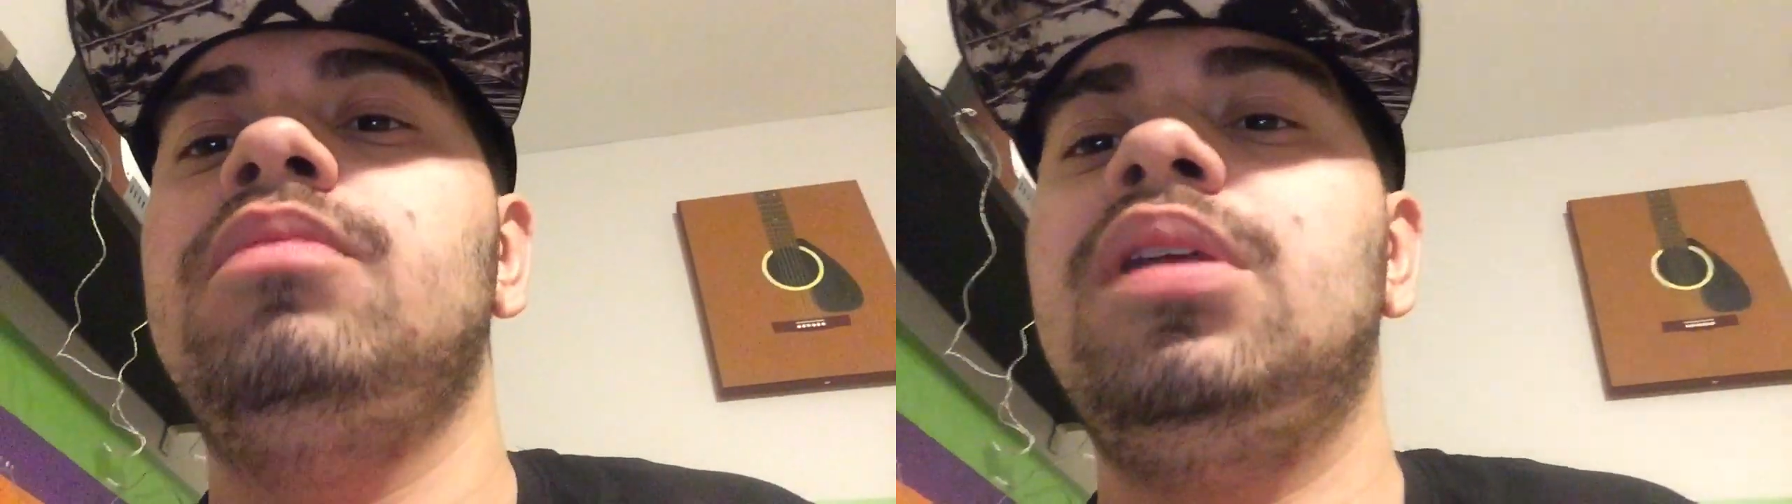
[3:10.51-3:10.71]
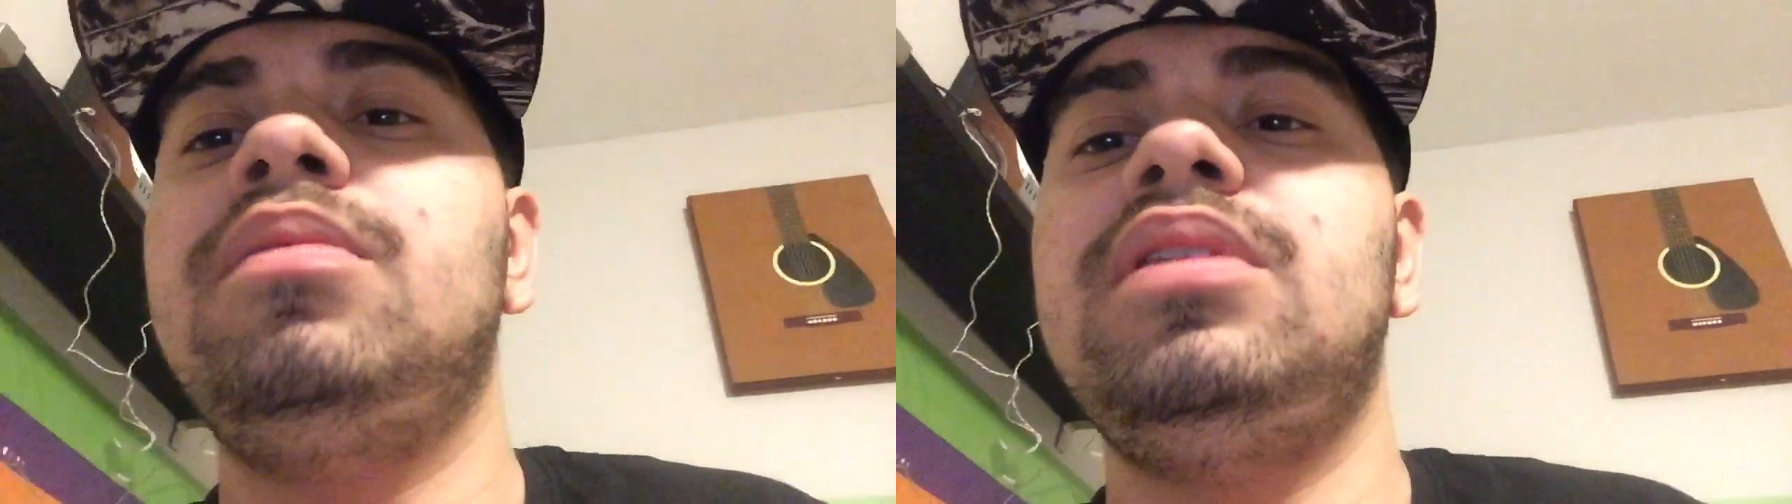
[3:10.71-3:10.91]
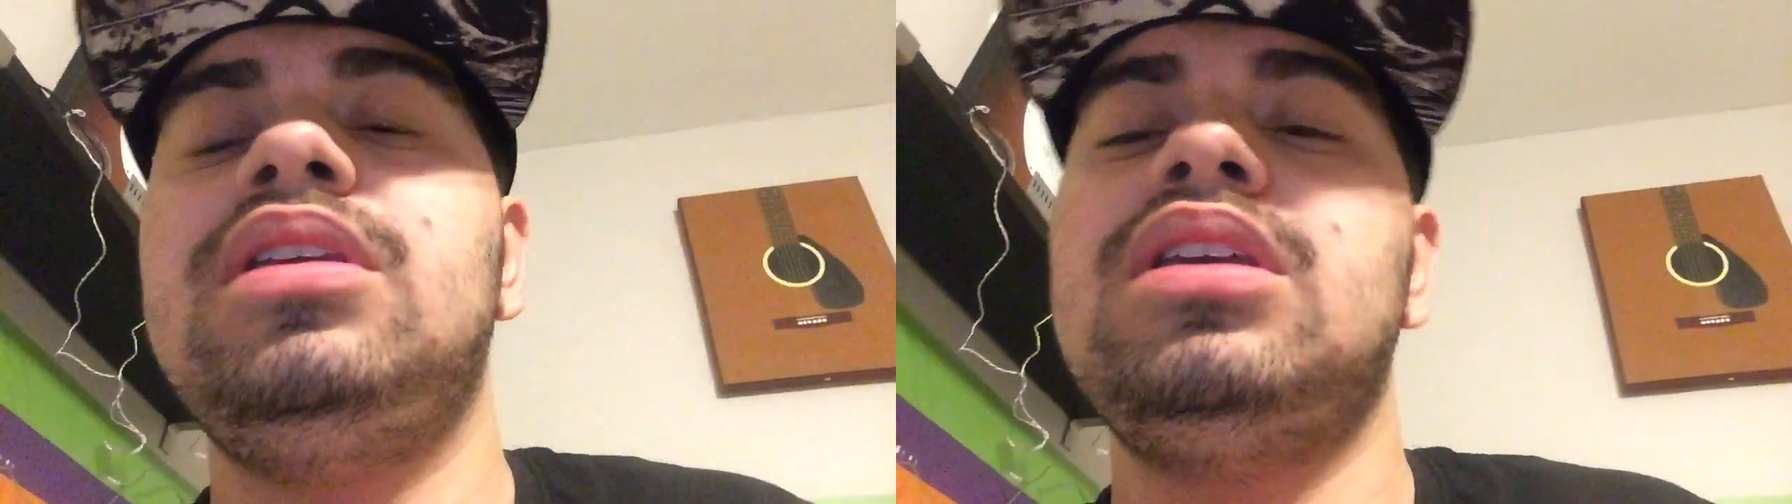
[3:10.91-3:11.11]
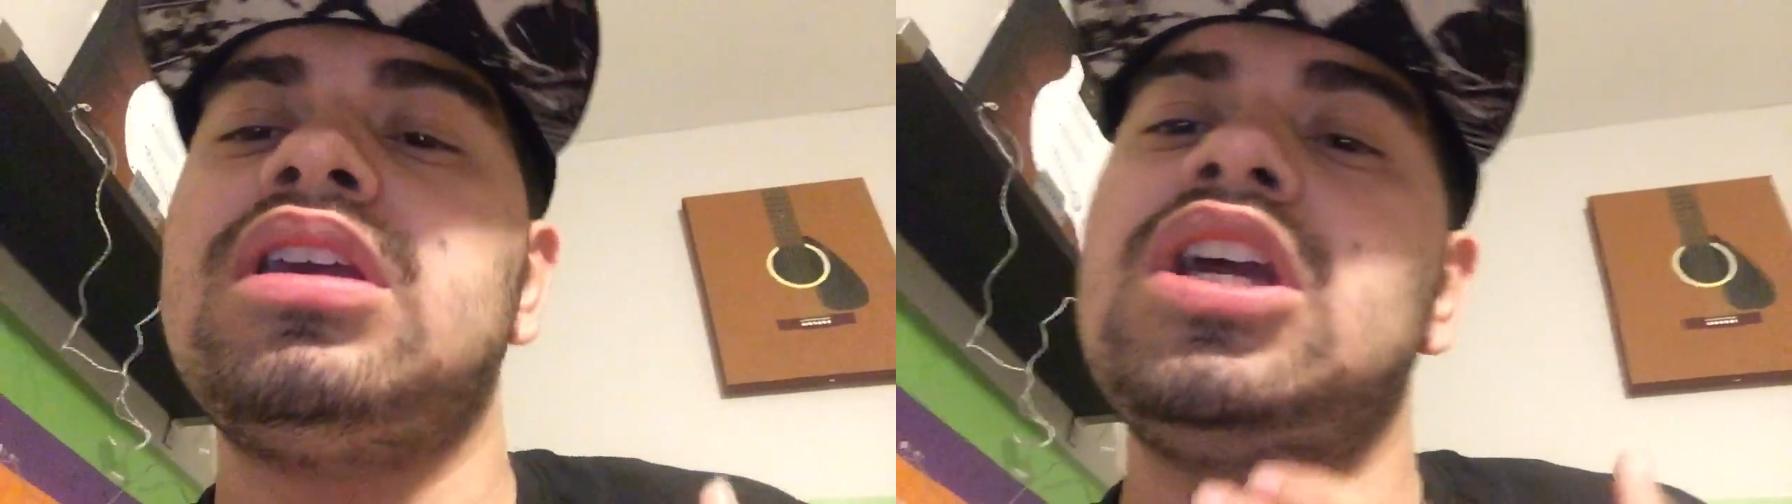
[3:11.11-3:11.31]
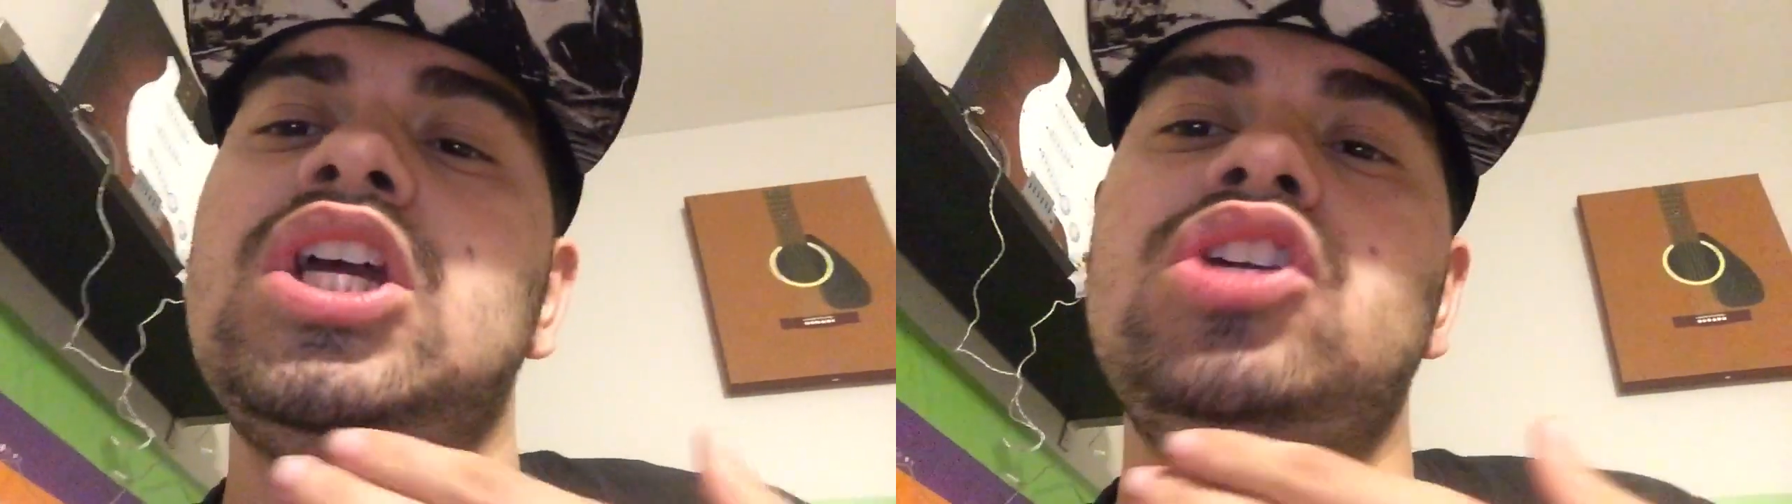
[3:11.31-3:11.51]
Maybe
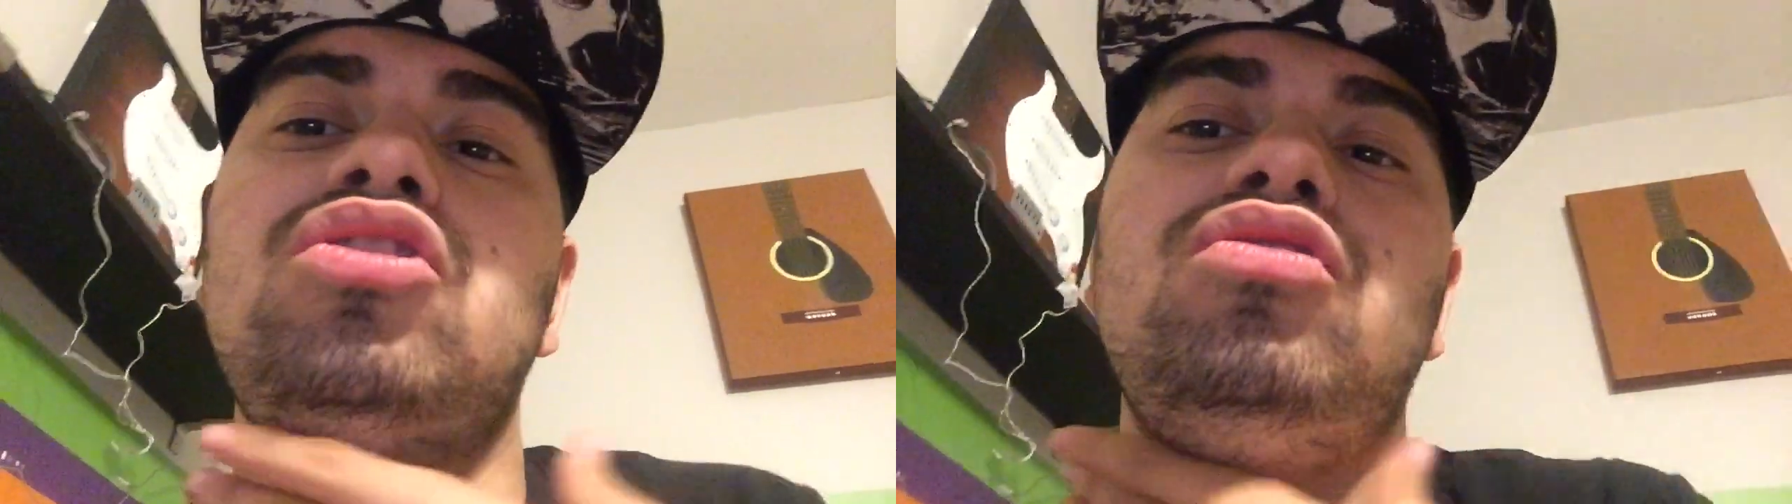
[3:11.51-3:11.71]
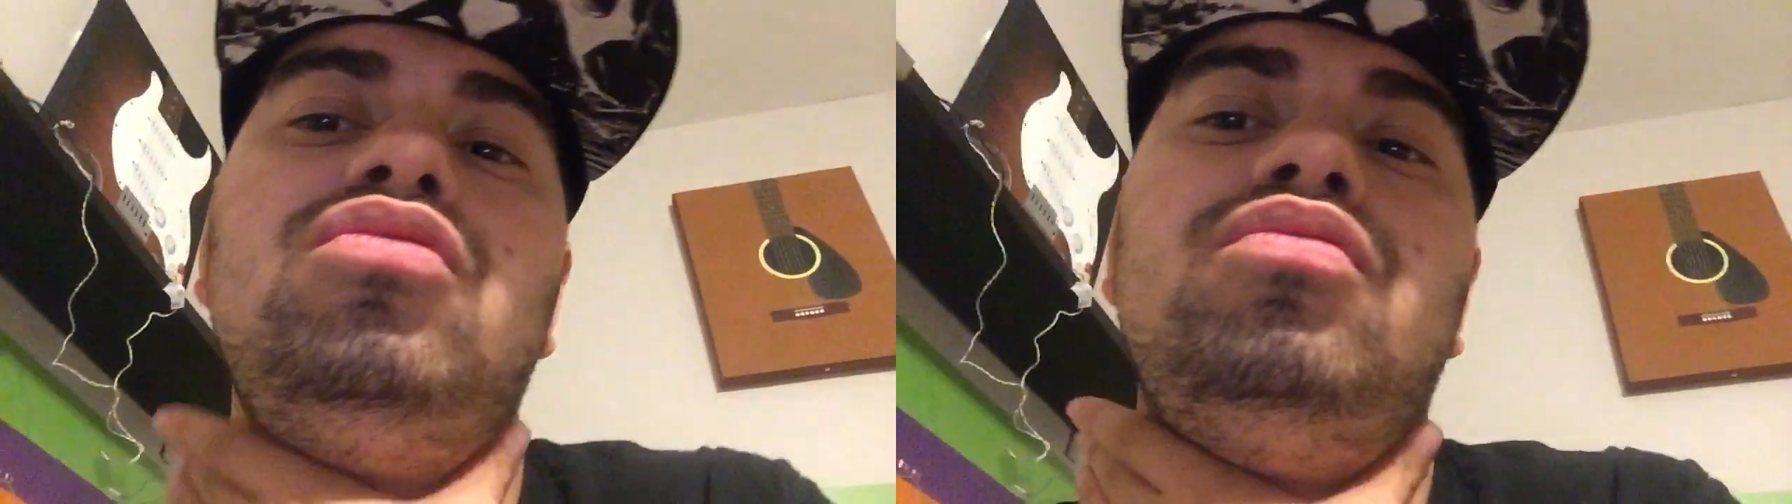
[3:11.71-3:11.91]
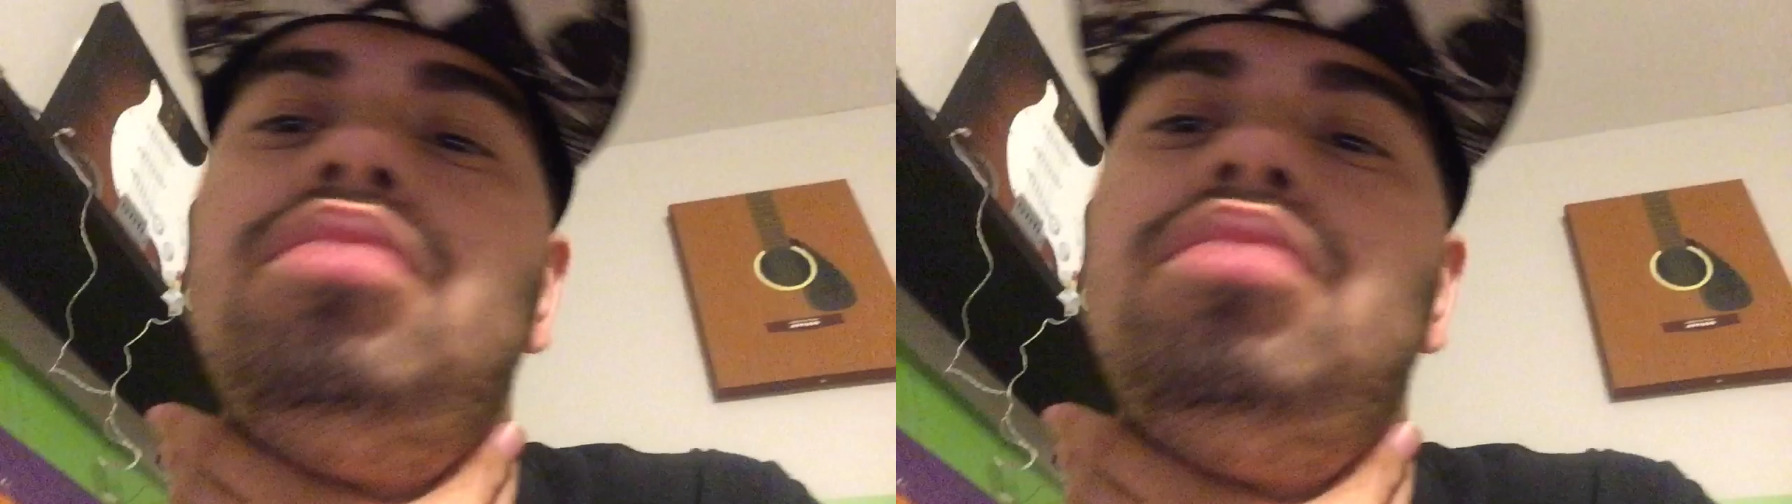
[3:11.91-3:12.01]
I gotta do